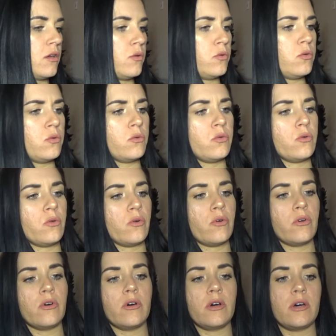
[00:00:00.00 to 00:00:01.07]
Ooh,
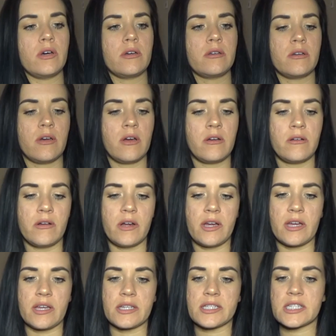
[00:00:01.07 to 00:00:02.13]

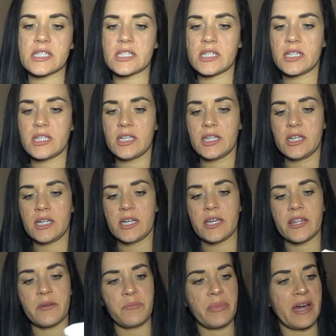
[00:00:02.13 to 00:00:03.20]
alright.
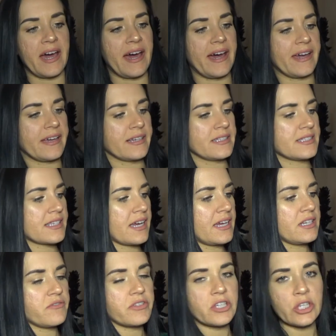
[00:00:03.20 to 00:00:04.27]
The bag is
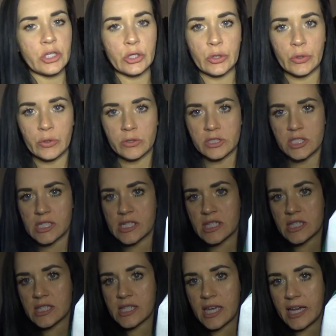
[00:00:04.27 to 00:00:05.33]
kind of cute. It
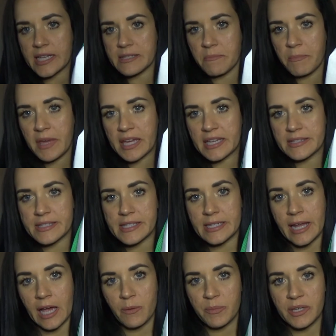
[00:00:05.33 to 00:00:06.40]
says make it
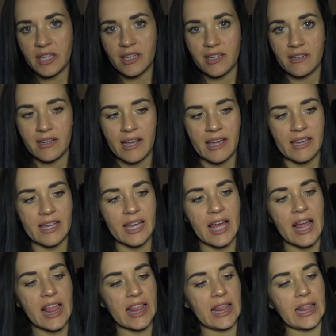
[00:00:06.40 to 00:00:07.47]
snappy in a
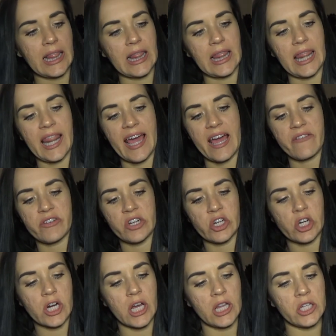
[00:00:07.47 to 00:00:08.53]

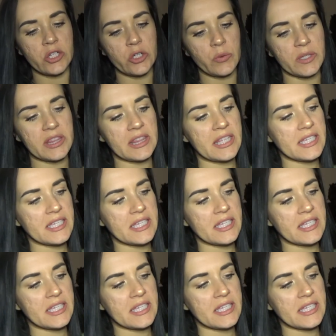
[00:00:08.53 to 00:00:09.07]
lavender color with